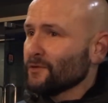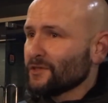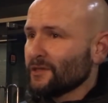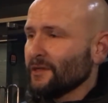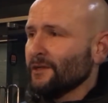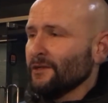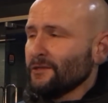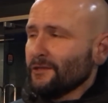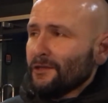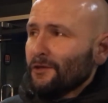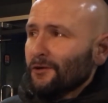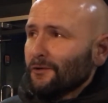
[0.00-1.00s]

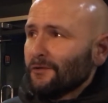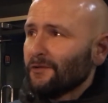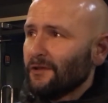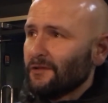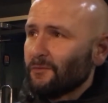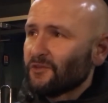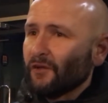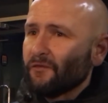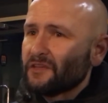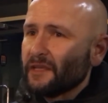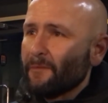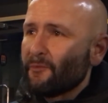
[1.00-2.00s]
There was
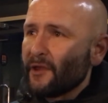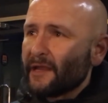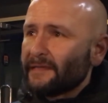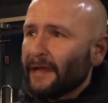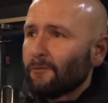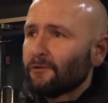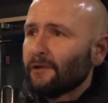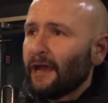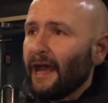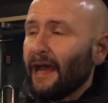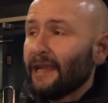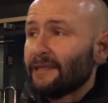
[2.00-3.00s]
obviously a breakdown,
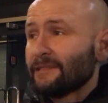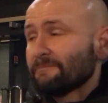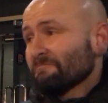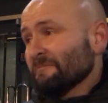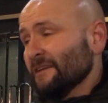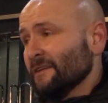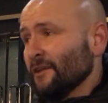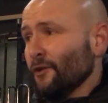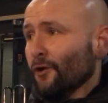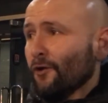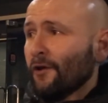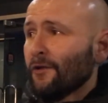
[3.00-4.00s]
and
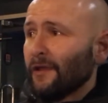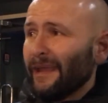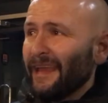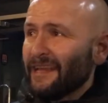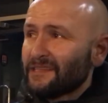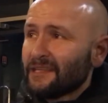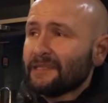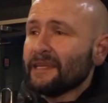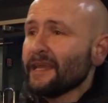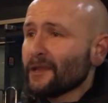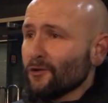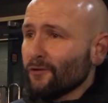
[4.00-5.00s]
is the
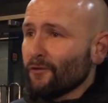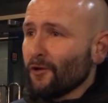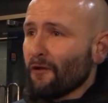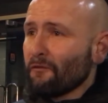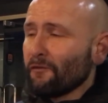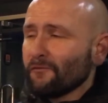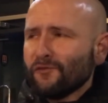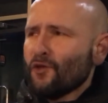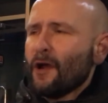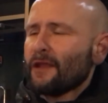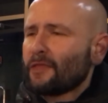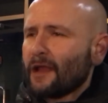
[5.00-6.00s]
takeover off?
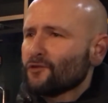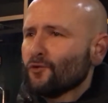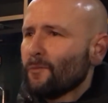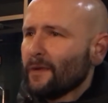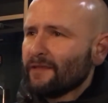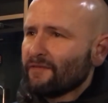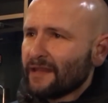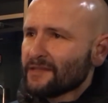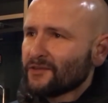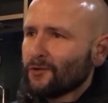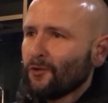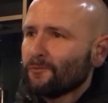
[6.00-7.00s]
No, I don't believe it
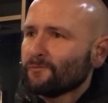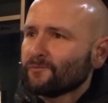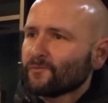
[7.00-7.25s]
is at all.